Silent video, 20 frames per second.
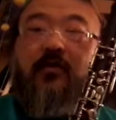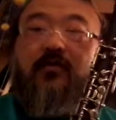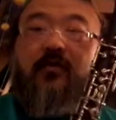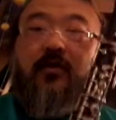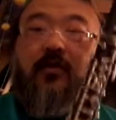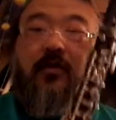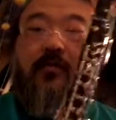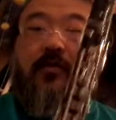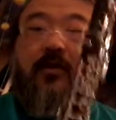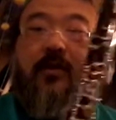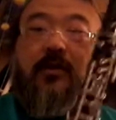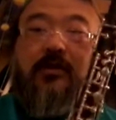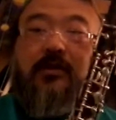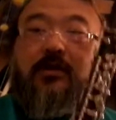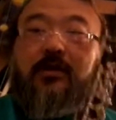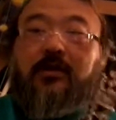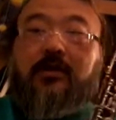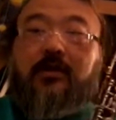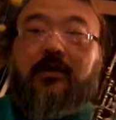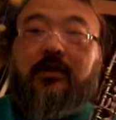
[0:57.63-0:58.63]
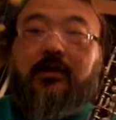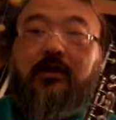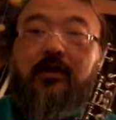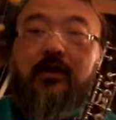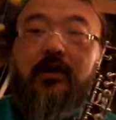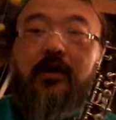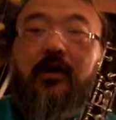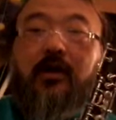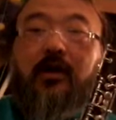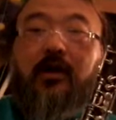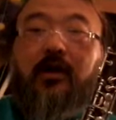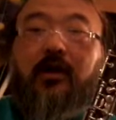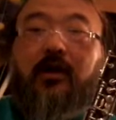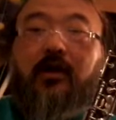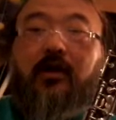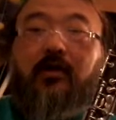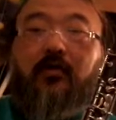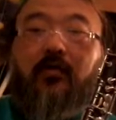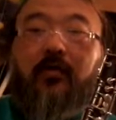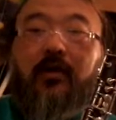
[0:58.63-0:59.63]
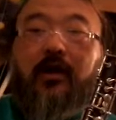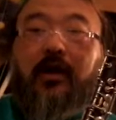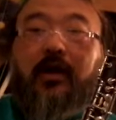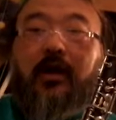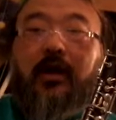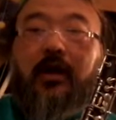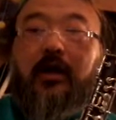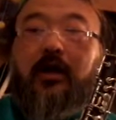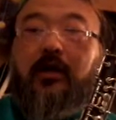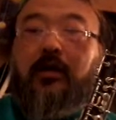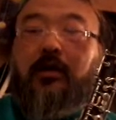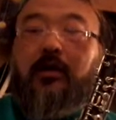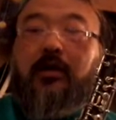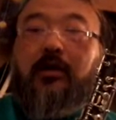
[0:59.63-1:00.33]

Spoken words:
very basic way